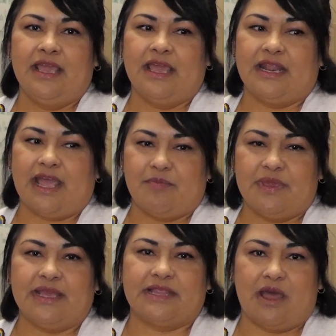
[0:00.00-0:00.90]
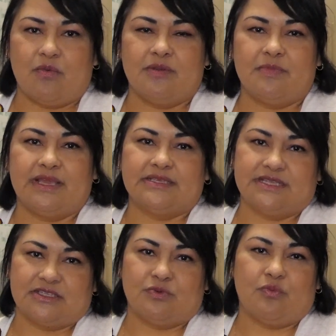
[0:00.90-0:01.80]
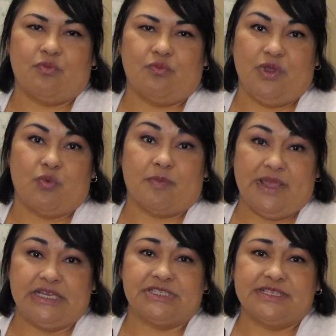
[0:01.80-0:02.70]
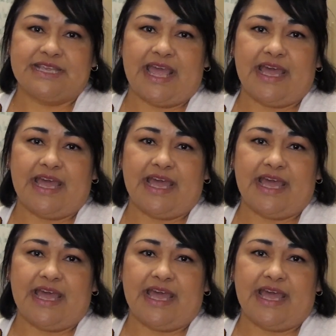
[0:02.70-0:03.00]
and I picked that one because that's where we were patients